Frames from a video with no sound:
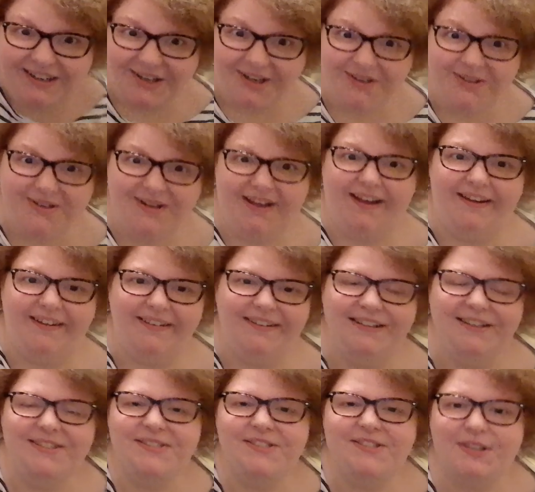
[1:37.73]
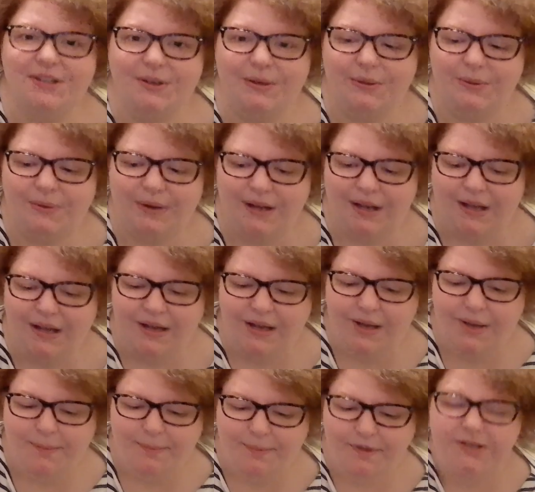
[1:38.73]
Okay, so
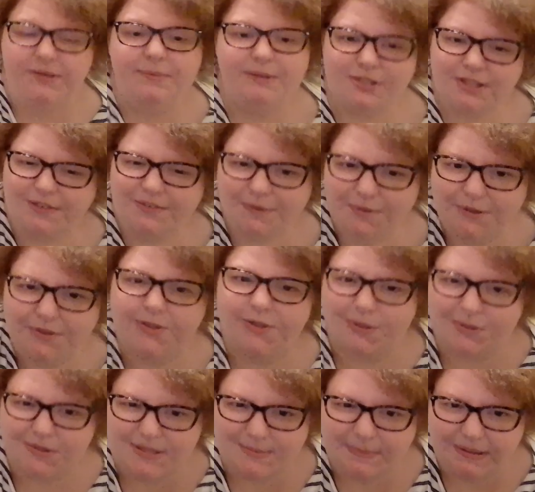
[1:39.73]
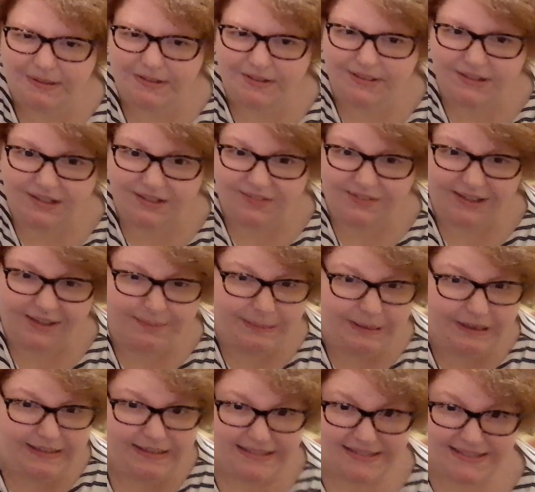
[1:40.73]
pretty much everyone knows about The Love
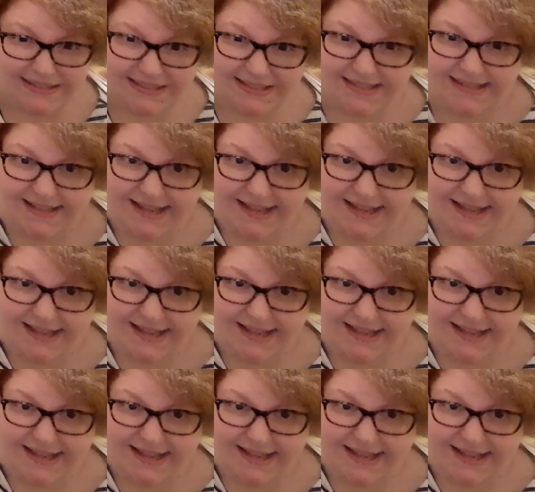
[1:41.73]
Hypothesis.